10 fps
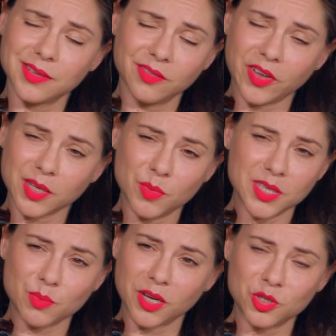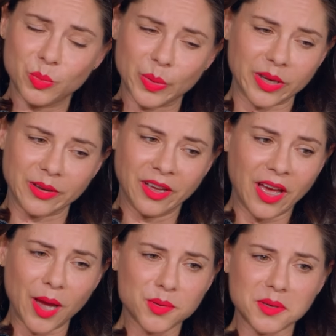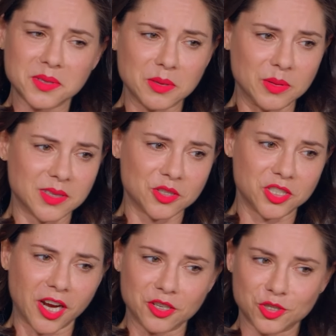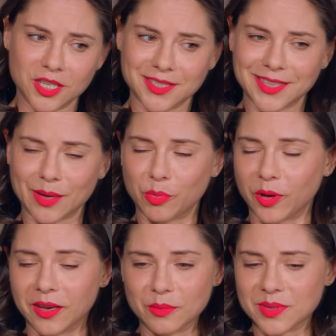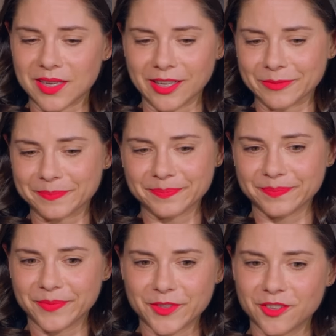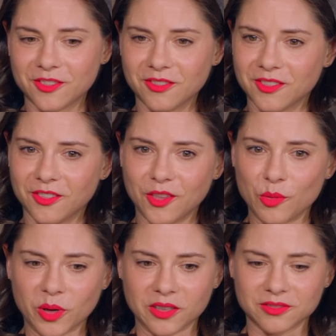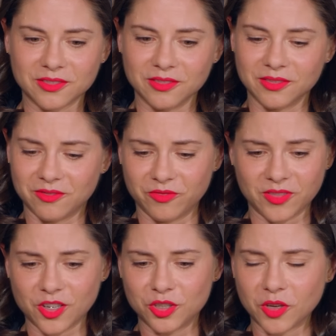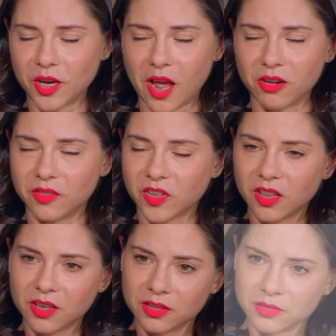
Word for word: didn't affect me as much, but I was also in such dire straits at that point. It was like nowhere, couldn't yeah. go down any further.